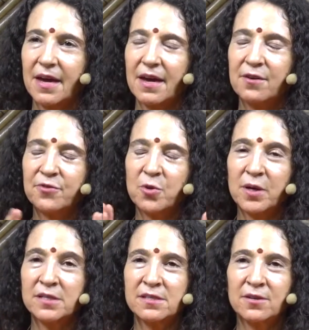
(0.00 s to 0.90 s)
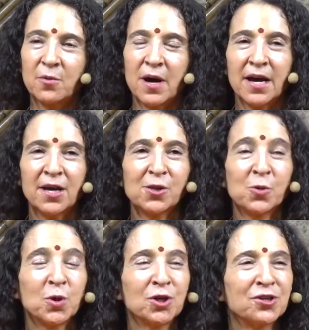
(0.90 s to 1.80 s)
Every once in a while, a
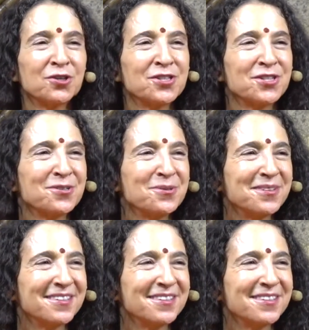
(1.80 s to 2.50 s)
word or two.